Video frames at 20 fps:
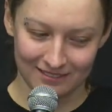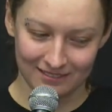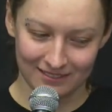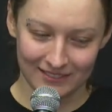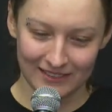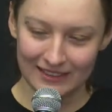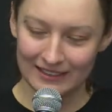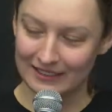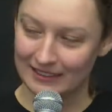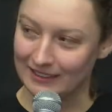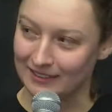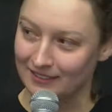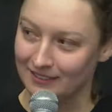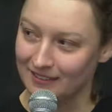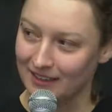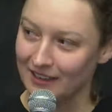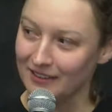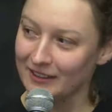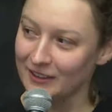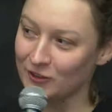Yeah,
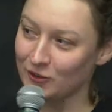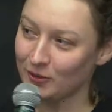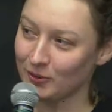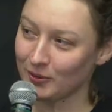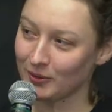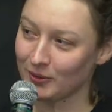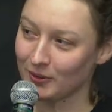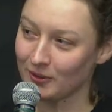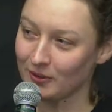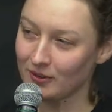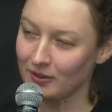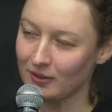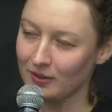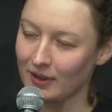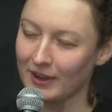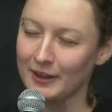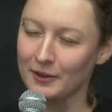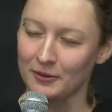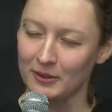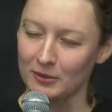
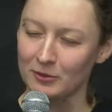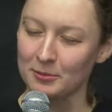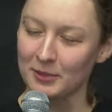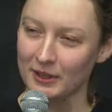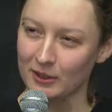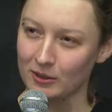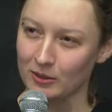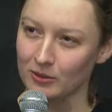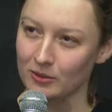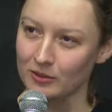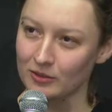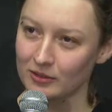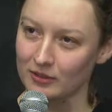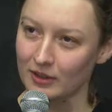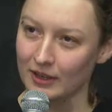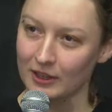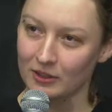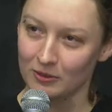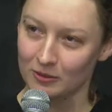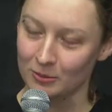I agree with black holes.
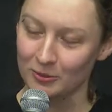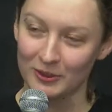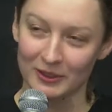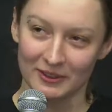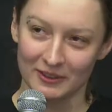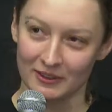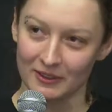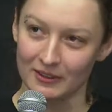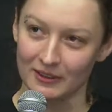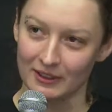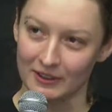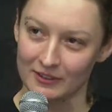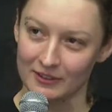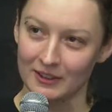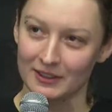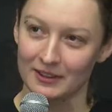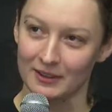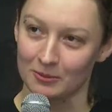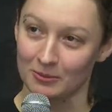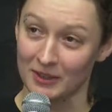I don't particularly
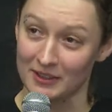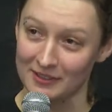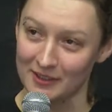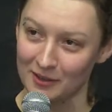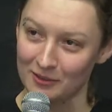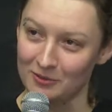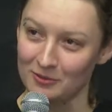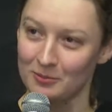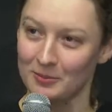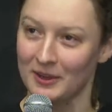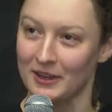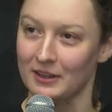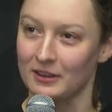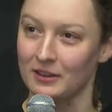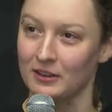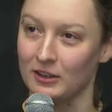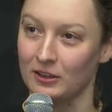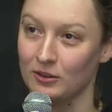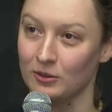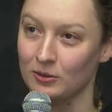study them myself, but
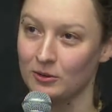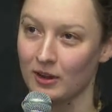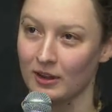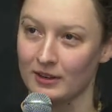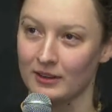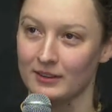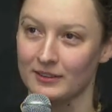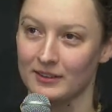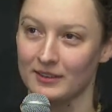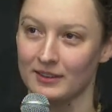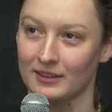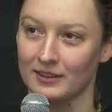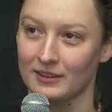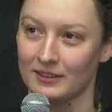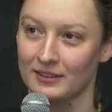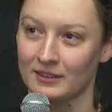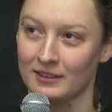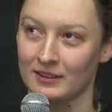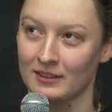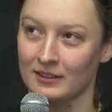you got
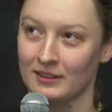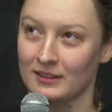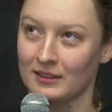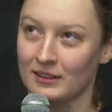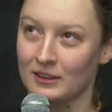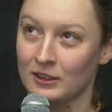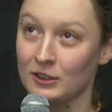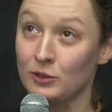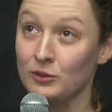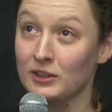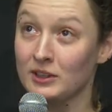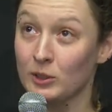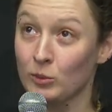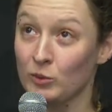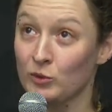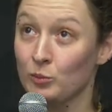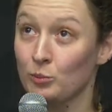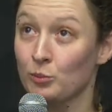onto using them as a